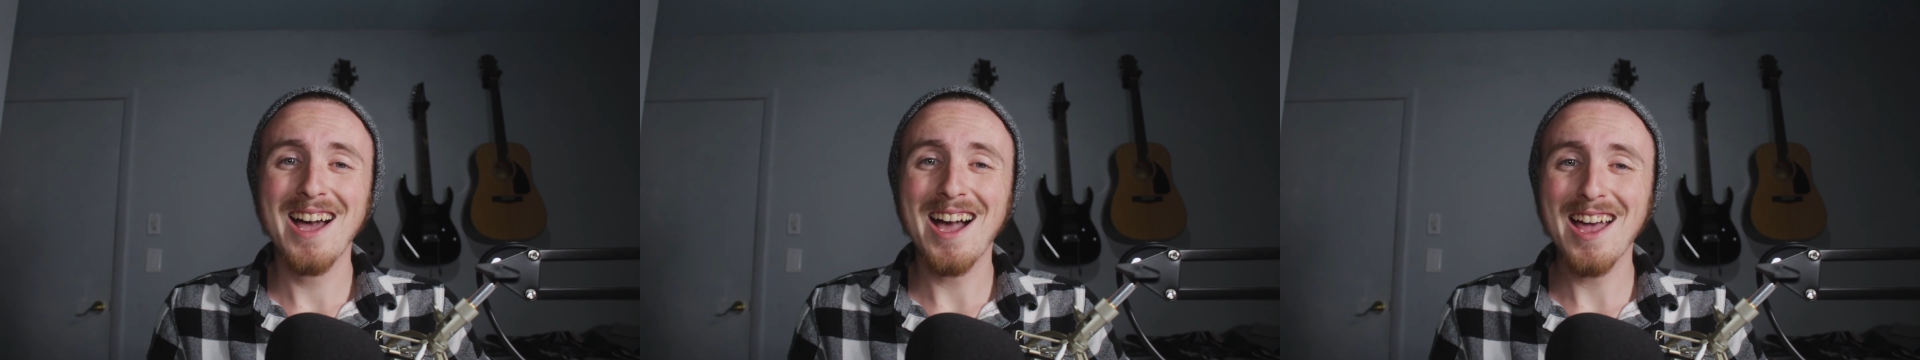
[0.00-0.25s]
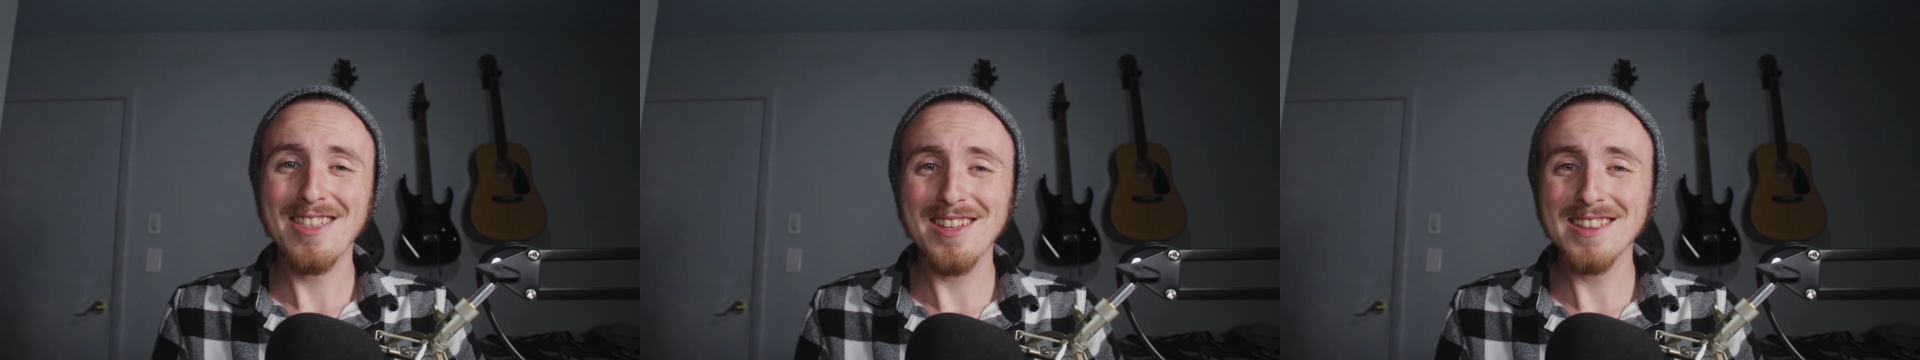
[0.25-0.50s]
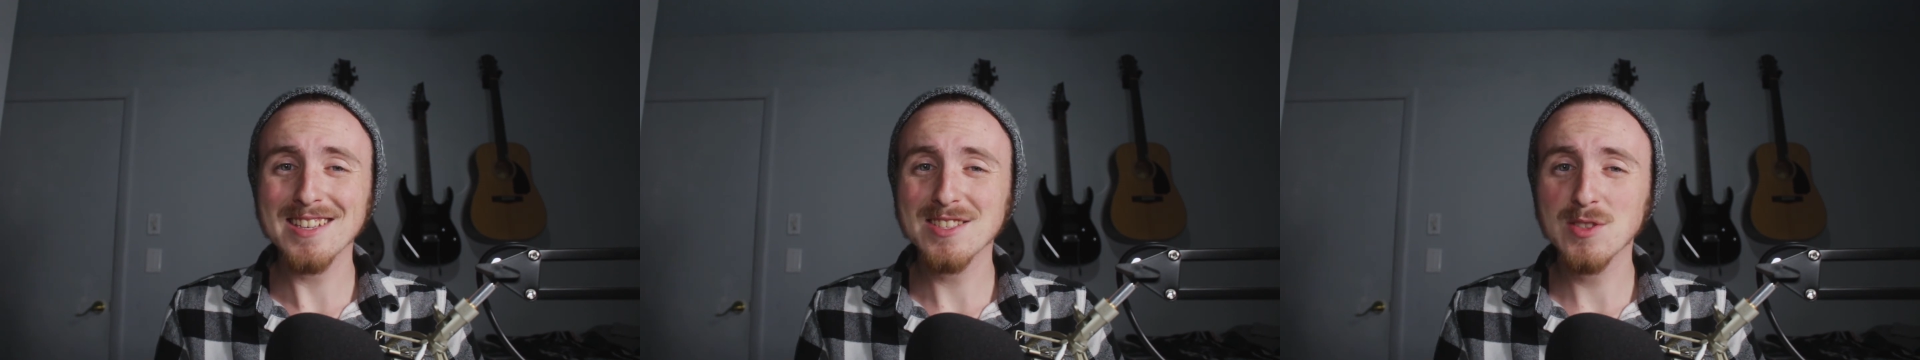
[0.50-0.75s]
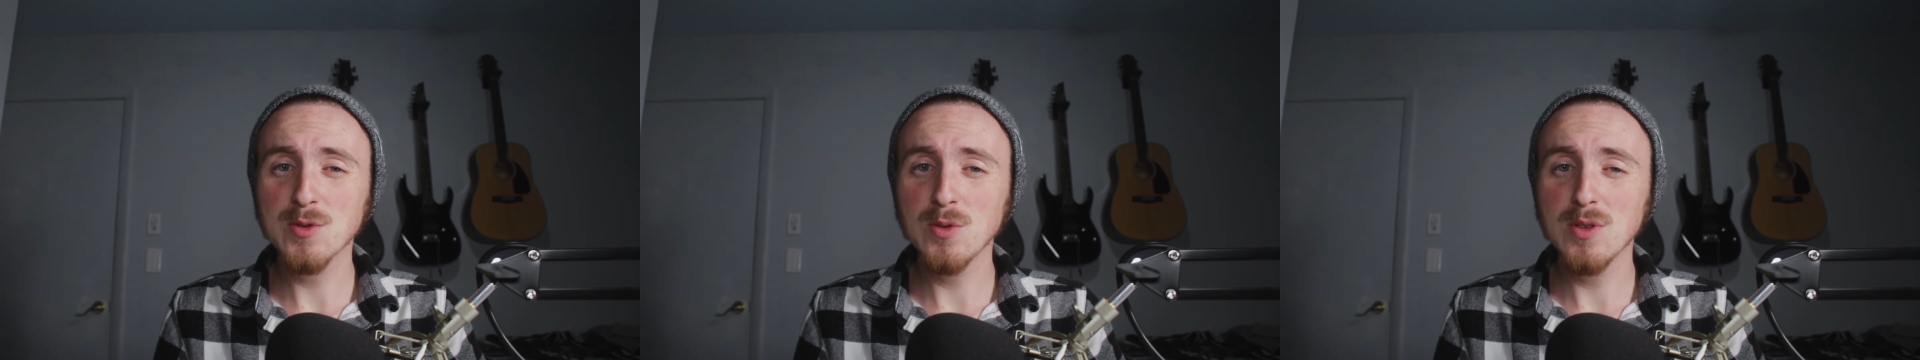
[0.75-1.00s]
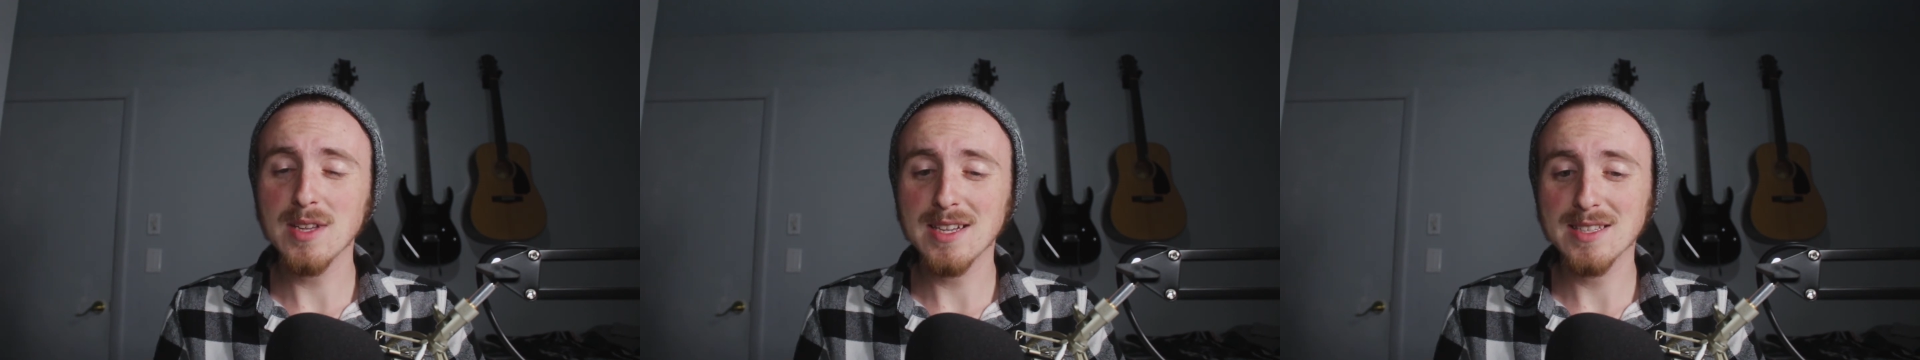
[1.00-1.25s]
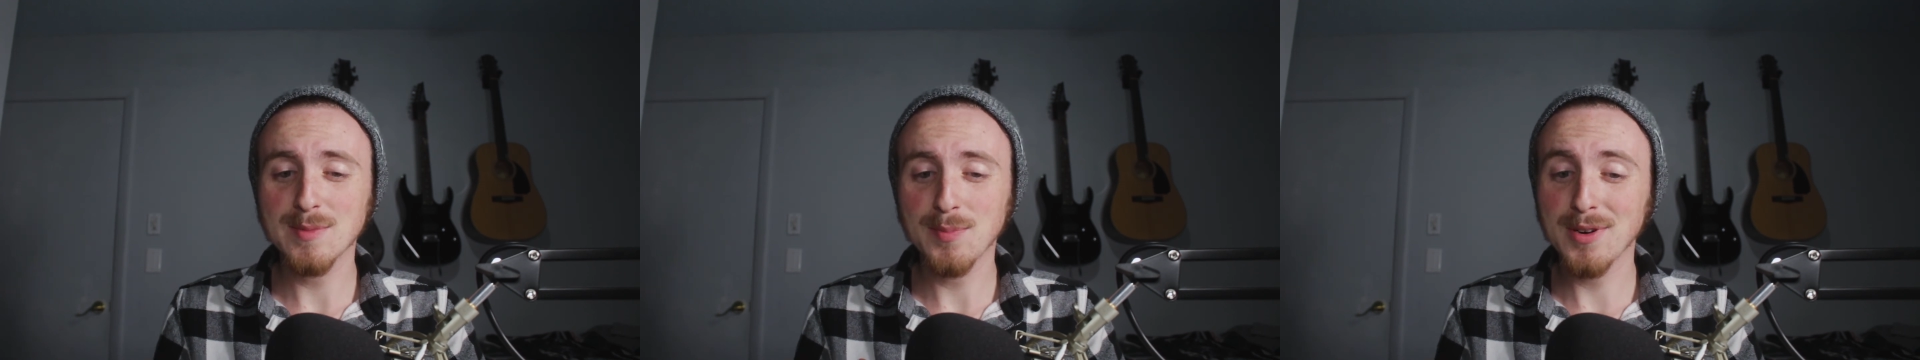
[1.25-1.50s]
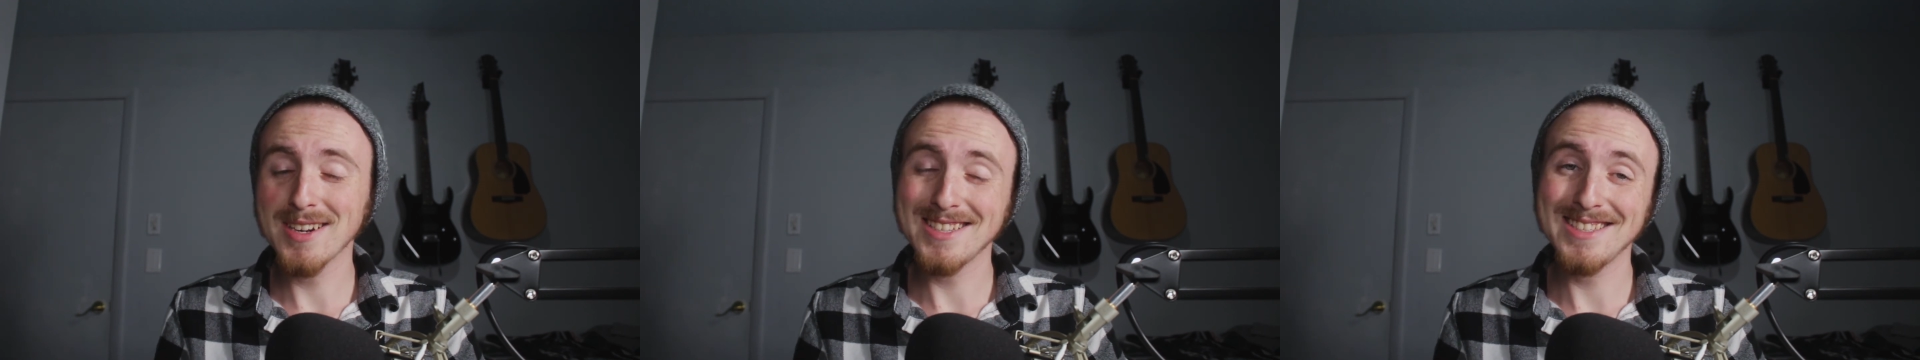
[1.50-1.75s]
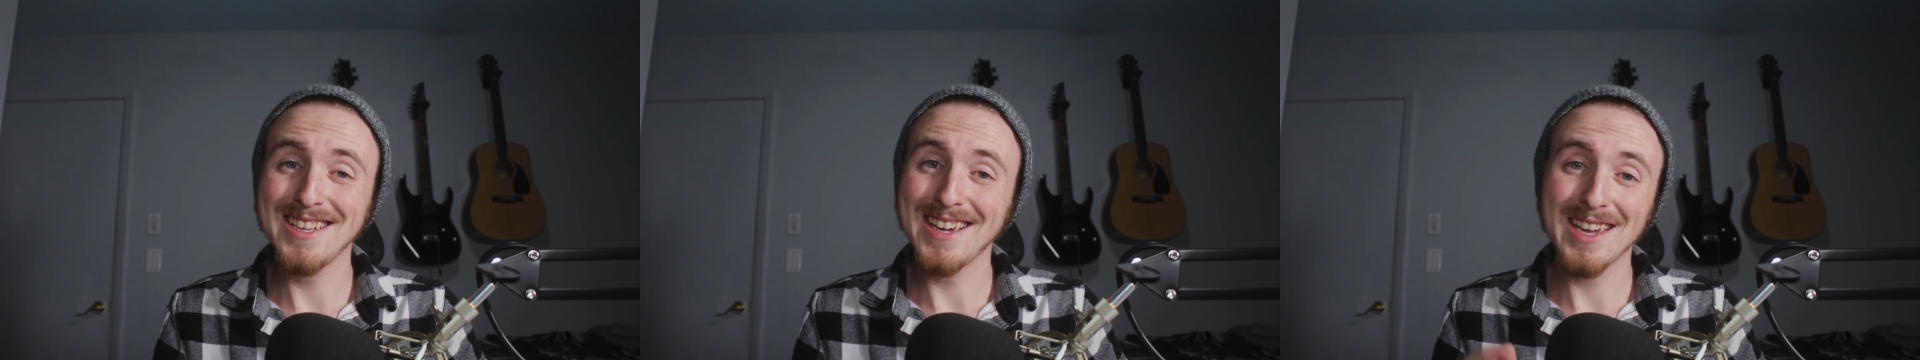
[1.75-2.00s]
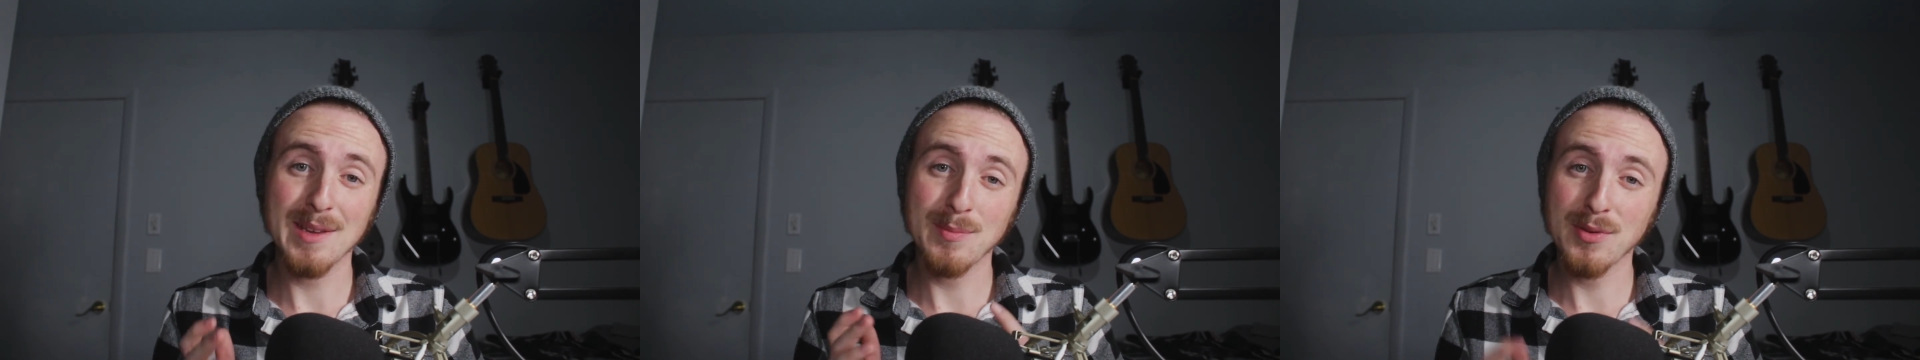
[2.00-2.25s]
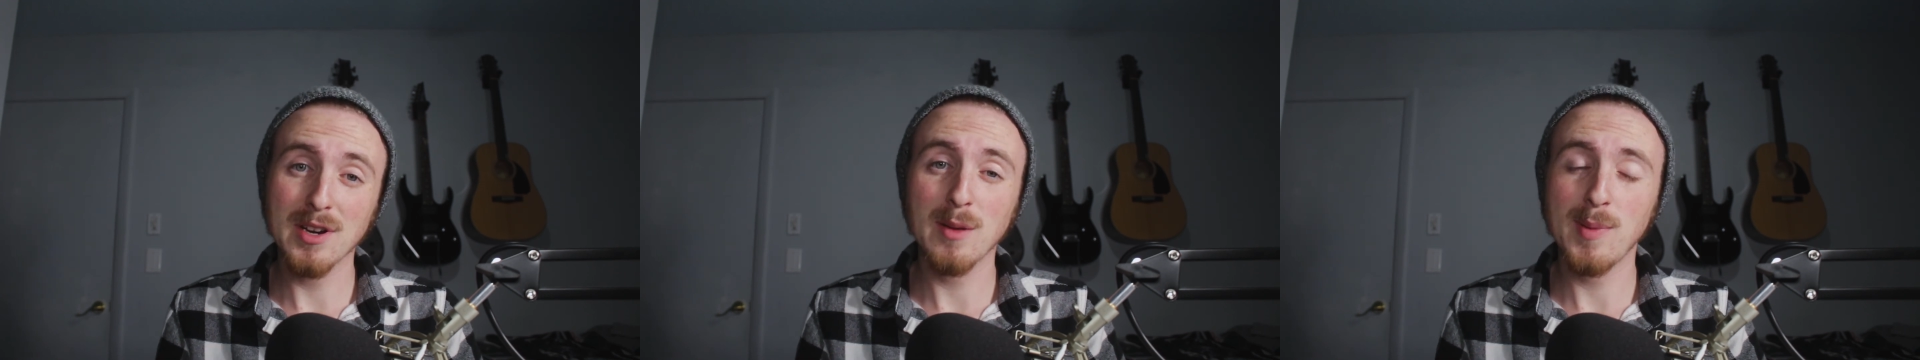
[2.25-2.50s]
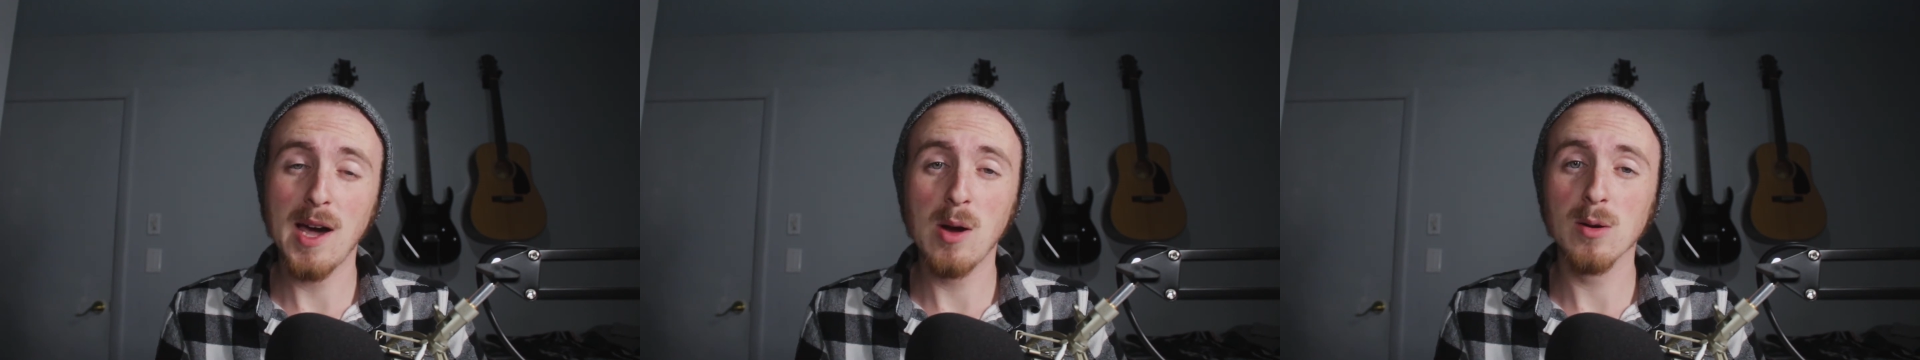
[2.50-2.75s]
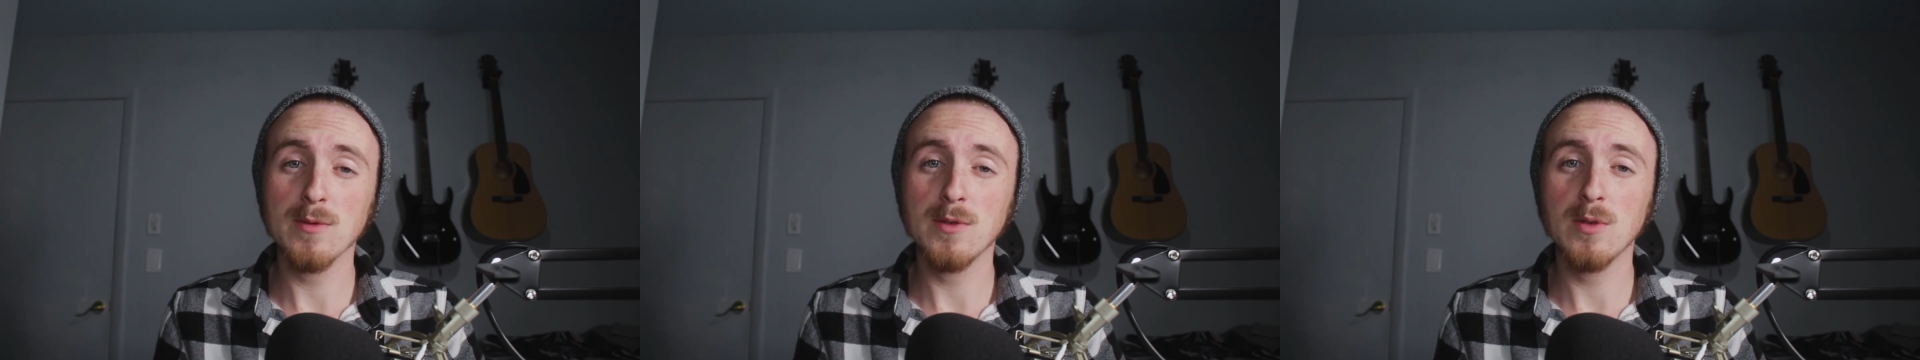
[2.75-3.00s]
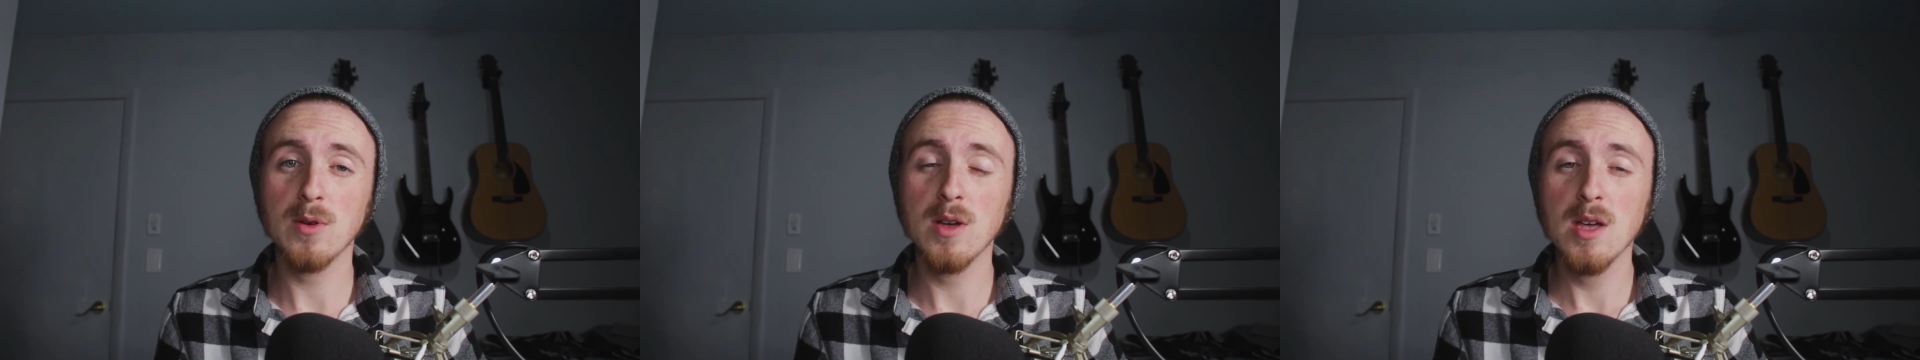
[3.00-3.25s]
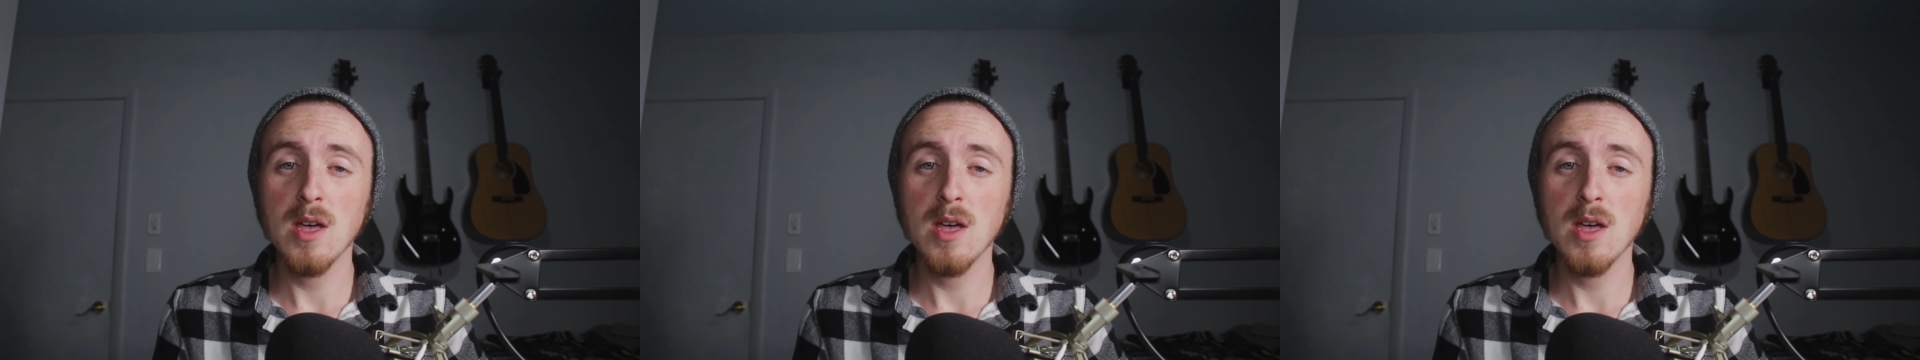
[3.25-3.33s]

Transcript: I think this tool is pretty sick and pretty powerful.